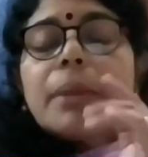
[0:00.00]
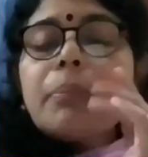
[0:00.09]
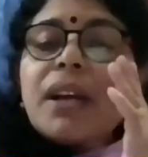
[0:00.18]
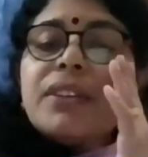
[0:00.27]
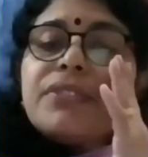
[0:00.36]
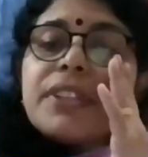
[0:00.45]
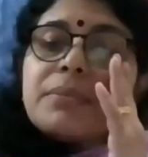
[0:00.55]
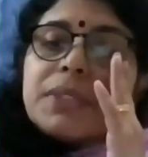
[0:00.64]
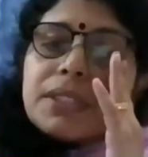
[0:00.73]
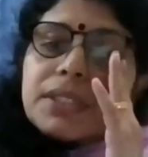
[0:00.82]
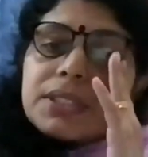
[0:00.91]
Apart
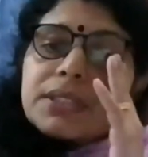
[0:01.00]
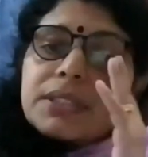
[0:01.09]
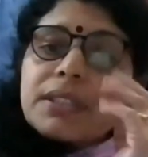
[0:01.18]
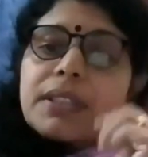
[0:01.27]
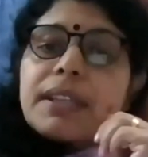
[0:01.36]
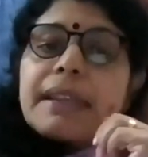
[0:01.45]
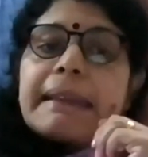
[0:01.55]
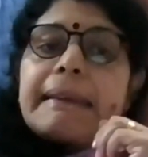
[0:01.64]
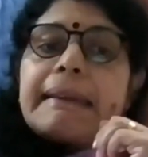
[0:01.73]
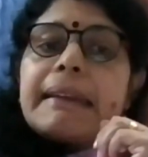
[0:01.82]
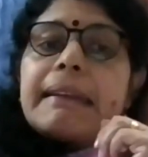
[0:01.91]
from this,
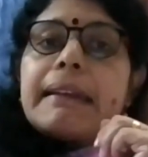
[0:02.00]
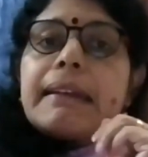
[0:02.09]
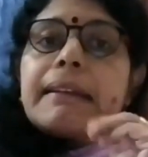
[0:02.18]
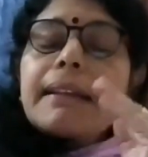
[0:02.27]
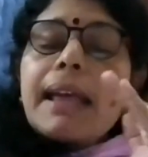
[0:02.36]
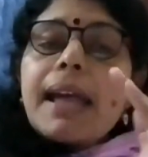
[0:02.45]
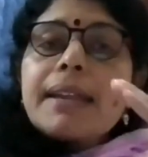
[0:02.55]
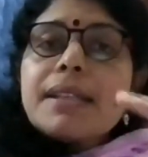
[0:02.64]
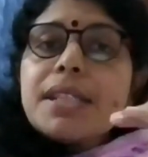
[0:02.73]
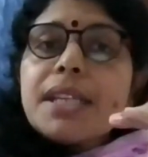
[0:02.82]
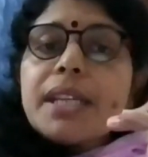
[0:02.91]

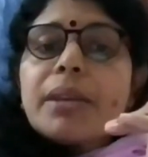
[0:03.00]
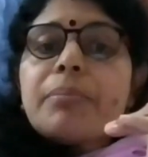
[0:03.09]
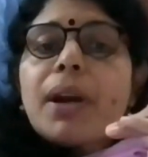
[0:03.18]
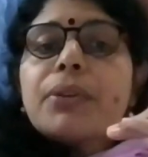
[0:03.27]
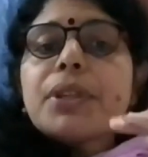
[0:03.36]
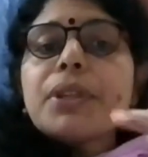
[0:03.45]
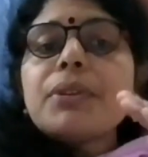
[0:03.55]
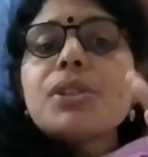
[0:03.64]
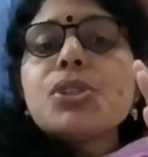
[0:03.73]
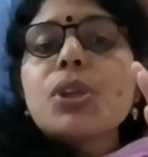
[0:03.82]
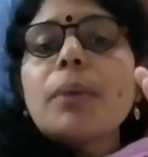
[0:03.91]
clarity about
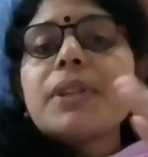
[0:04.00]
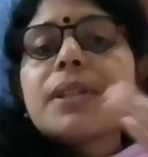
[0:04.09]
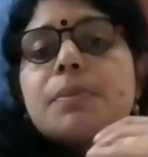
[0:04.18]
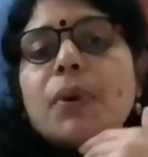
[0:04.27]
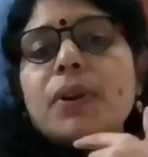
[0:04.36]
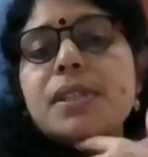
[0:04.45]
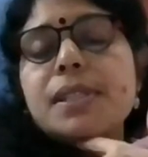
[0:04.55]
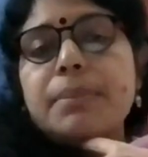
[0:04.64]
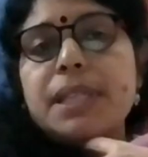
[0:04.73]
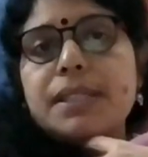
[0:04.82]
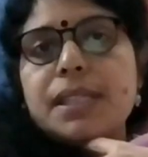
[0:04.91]
your job
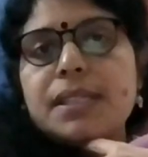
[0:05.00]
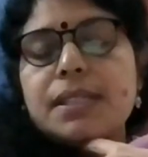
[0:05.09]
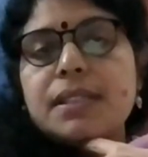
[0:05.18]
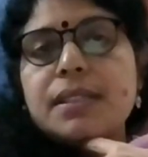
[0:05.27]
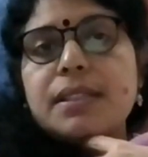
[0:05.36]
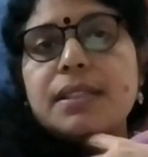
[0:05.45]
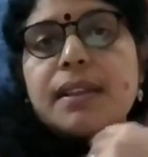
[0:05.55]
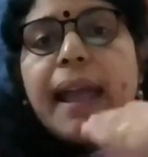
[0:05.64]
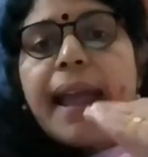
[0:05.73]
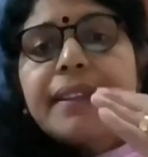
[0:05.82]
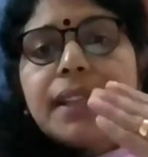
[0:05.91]
responsibilities
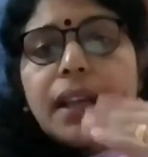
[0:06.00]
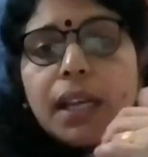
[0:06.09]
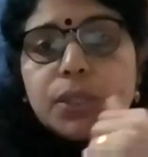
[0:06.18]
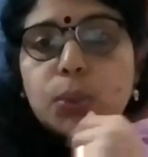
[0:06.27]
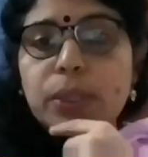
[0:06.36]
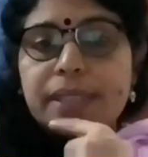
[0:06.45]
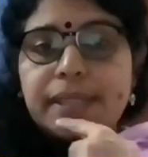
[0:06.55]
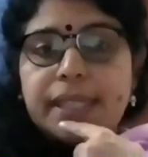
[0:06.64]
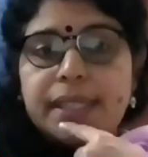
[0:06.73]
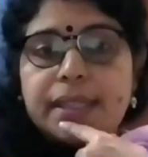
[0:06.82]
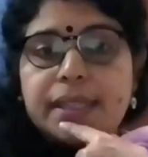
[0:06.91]
and
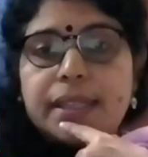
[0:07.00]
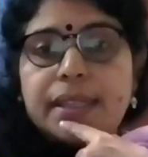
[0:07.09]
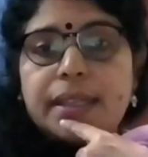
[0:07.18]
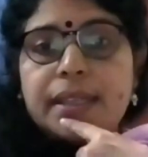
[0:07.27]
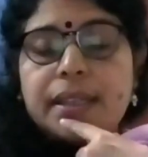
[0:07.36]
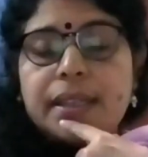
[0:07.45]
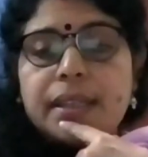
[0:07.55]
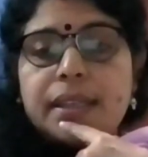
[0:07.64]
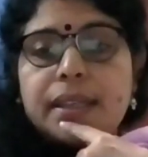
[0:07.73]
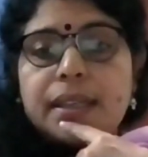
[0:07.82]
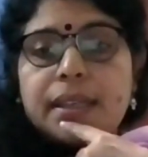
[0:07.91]
authority
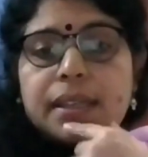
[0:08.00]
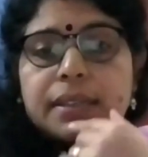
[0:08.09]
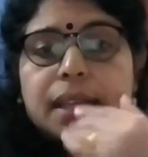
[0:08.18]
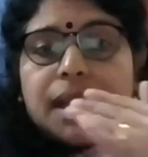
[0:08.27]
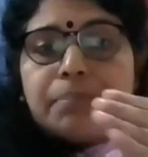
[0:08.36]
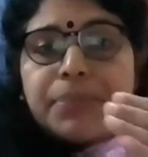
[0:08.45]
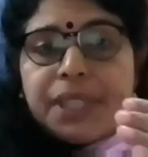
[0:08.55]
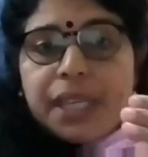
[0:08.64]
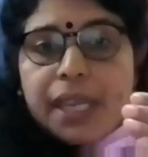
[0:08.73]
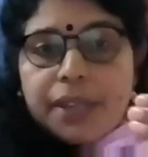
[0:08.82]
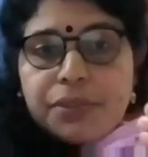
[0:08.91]
the
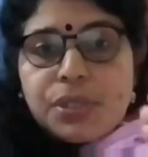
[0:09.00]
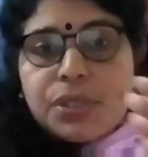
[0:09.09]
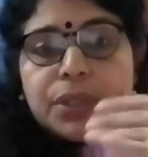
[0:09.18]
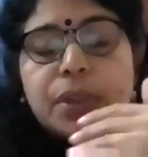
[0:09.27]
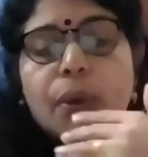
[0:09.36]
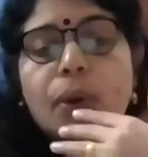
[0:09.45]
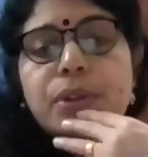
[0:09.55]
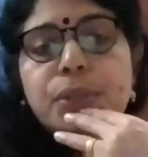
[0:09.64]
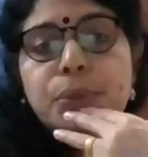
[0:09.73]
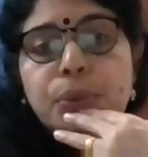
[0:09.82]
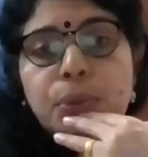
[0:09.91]
company entrusted
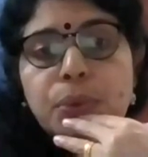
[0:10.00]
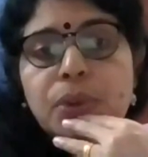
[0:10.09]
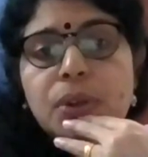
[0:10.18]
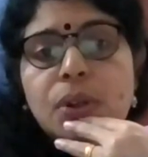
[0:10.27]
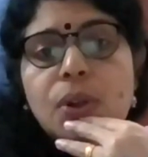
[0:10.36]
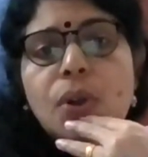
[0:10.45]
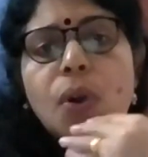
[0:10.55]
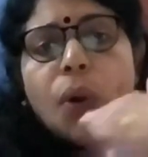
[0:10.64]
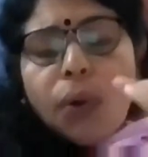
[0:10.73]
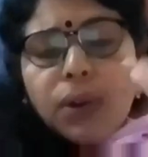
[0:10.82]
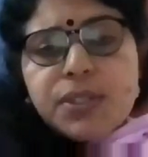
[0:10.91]
on you
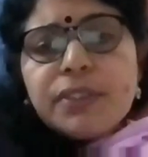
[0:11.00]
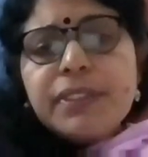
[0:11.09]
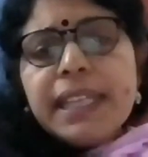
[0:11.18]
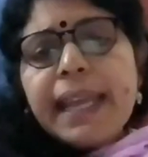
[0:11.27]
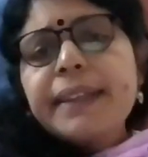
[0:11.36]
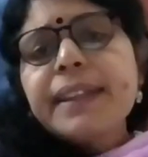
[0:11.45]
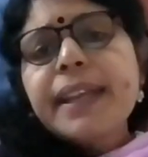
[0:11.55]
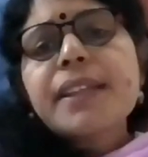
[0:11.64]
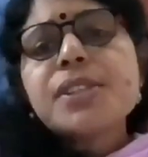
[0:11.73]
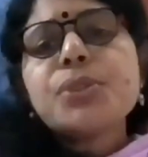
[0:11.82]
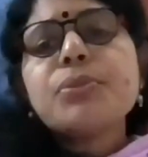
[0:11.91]
also will
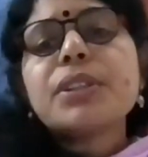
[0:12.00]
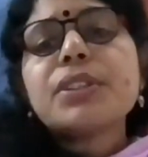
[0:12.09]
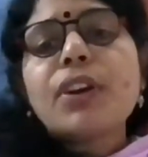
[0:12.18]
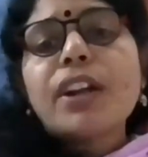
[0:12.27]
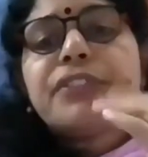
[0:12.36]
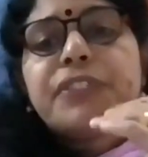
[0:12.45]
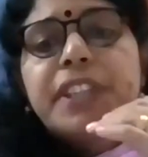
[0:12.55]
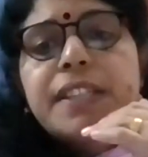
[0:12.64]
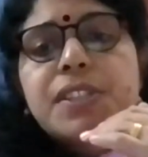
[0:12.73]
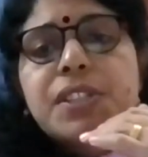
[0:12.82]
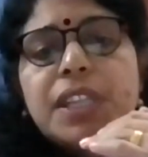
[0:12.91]
enhance your
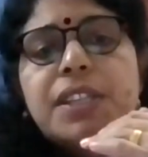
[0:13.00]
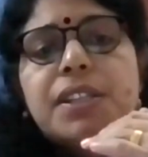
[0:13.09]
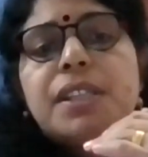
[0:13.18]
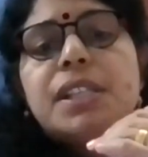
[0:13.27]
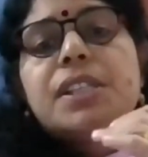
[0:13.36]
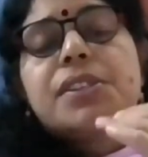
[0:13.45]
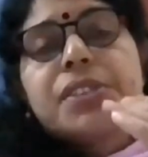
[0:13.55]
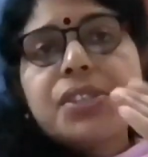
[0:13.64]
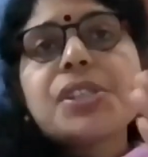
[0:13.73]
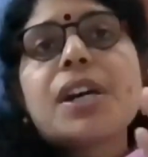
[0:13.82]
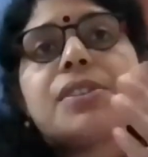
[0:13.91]
confidence in
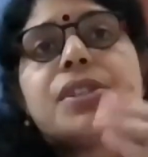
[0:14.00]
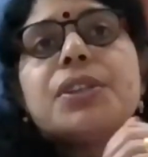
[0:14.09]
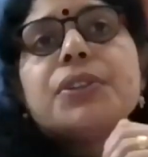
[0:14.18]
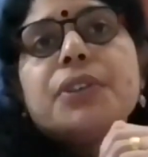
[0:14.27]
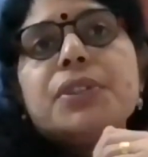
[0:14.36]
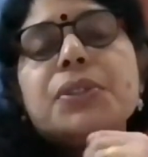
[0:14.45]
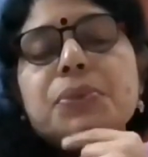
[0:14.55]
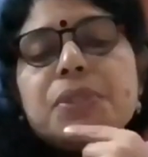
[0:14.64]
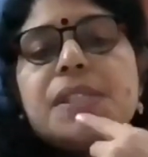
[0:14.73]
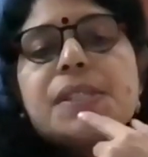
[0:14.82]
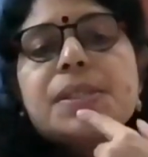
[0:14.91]
discharging your
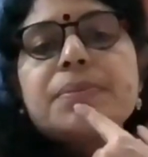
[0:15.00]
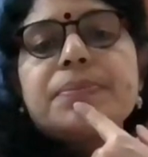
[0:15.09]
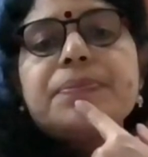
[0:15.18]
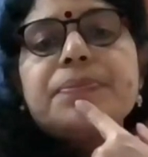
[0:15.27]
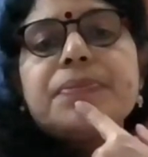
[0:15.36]
duties.